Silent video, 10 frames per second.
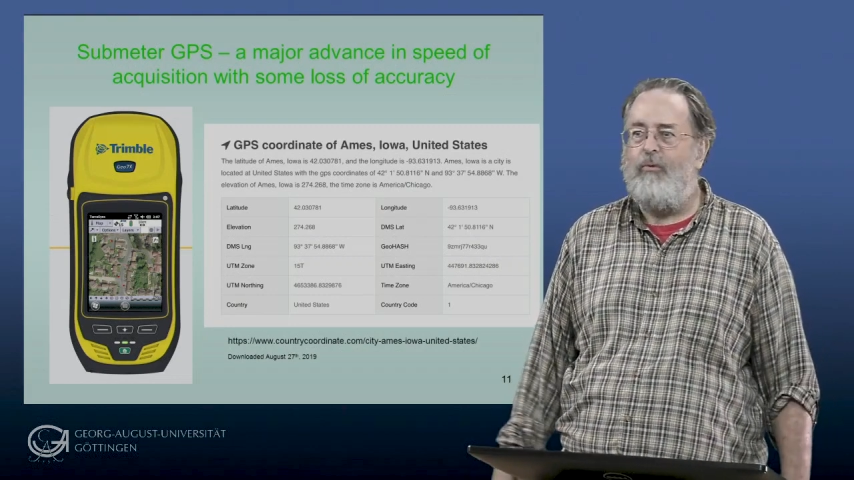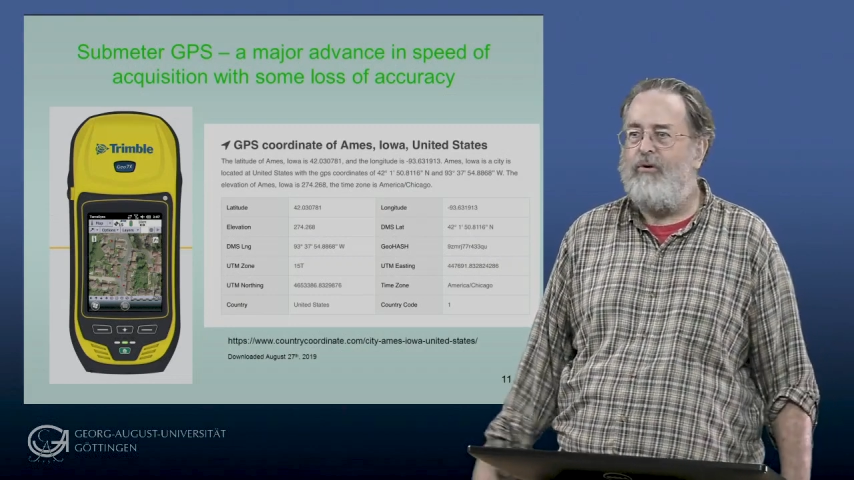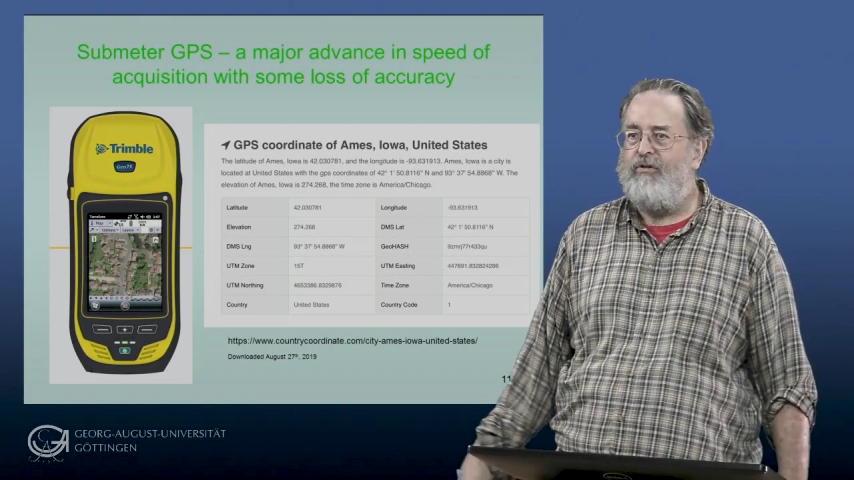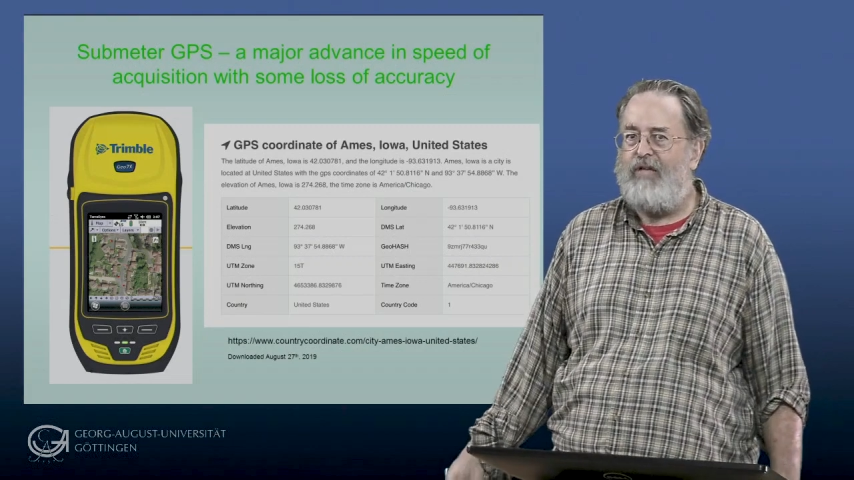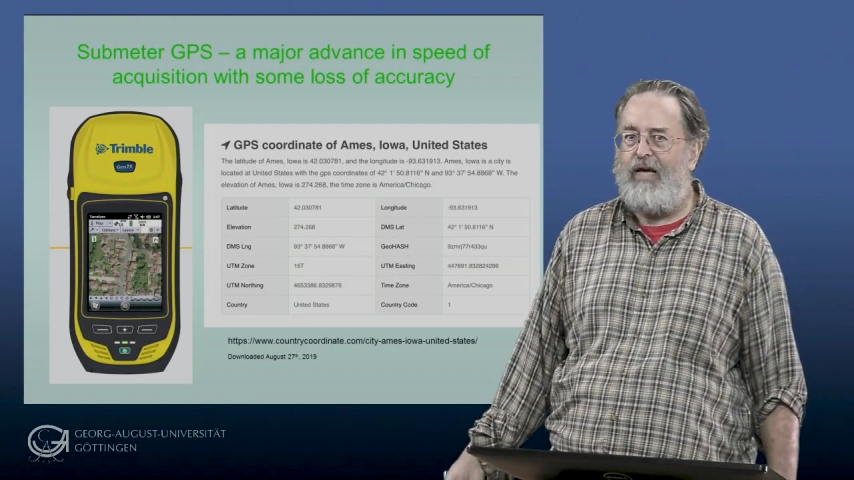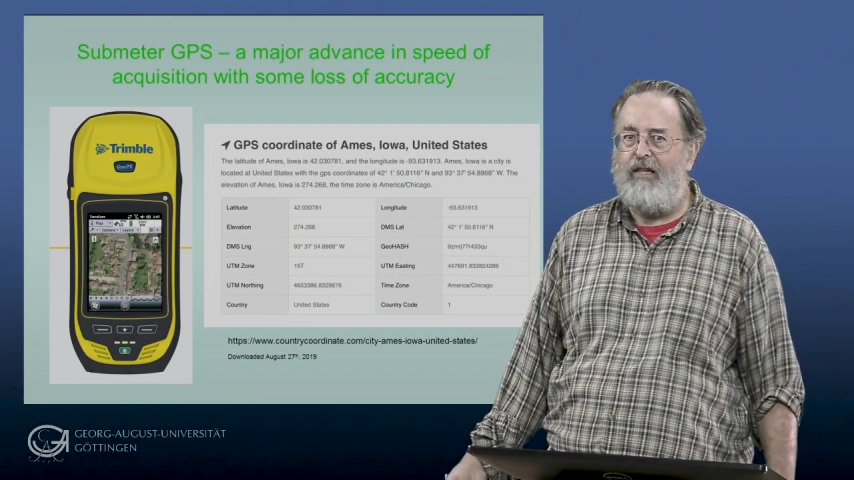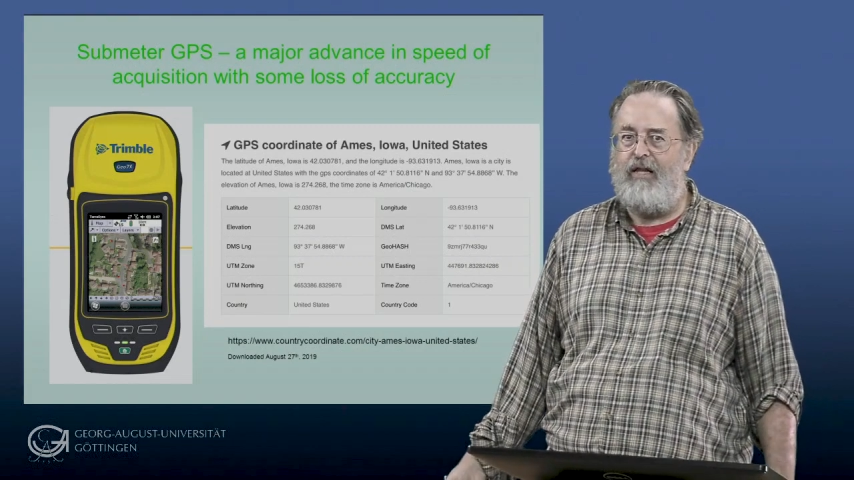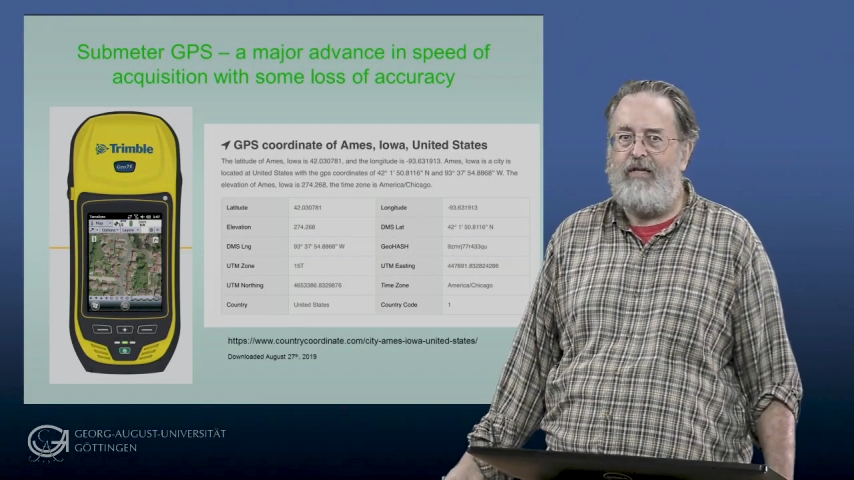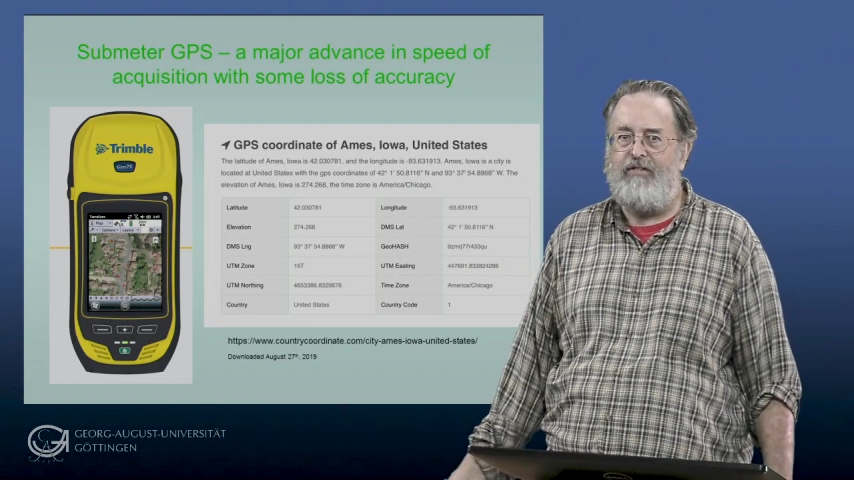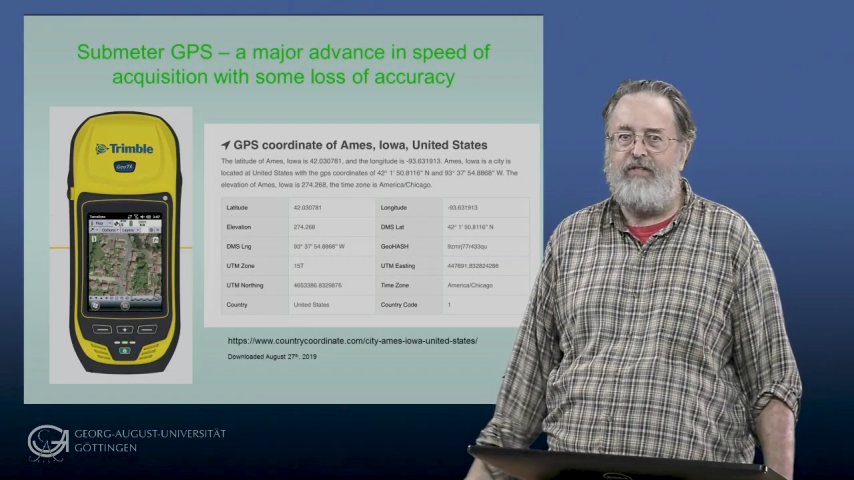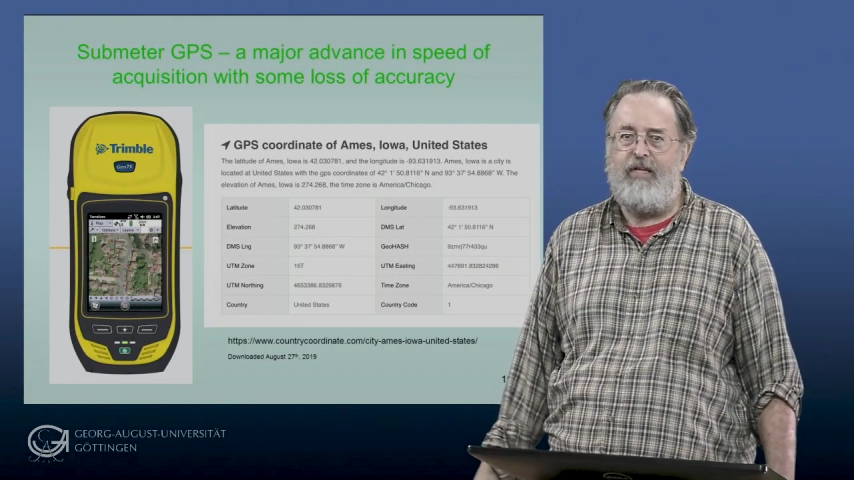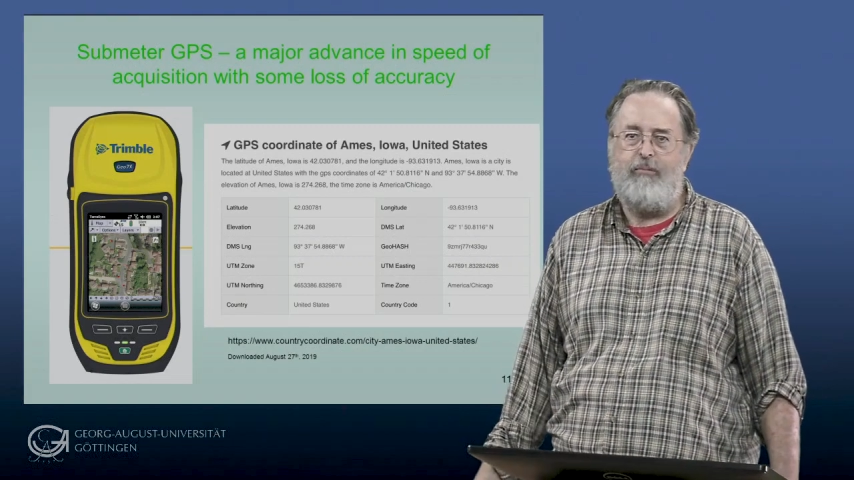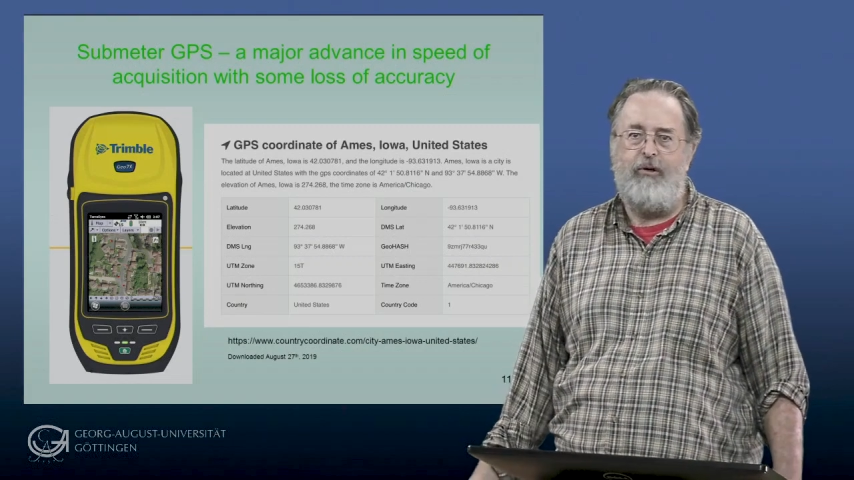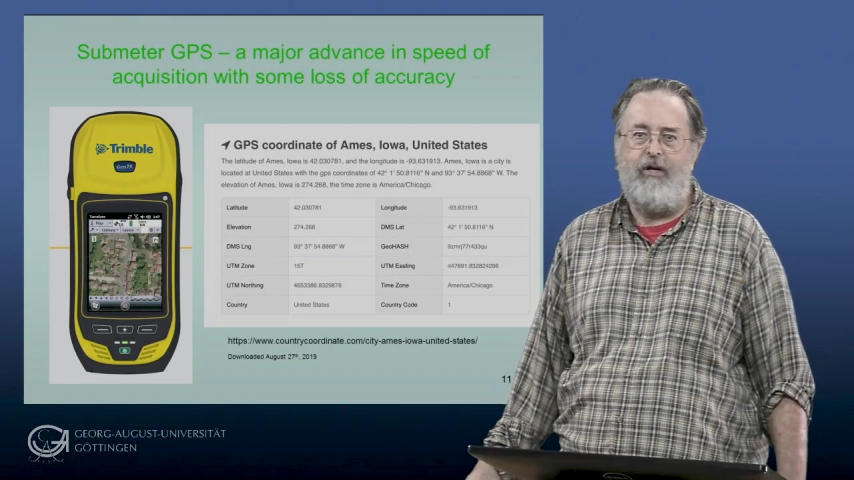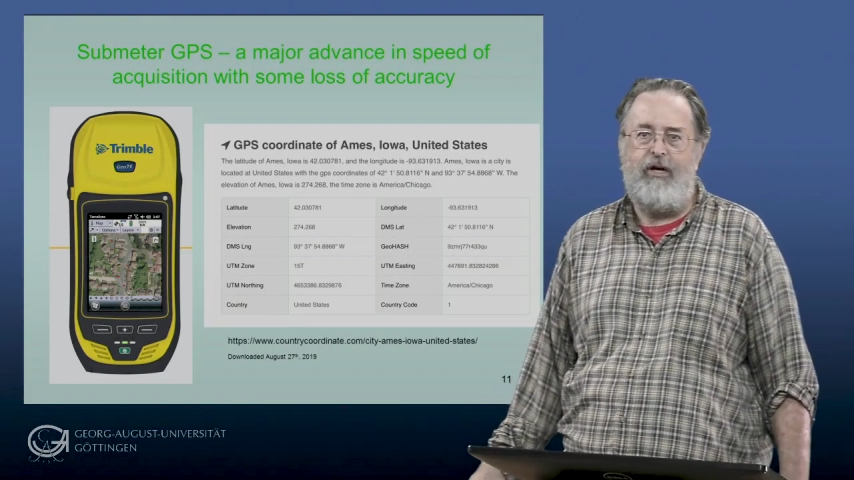were satellites that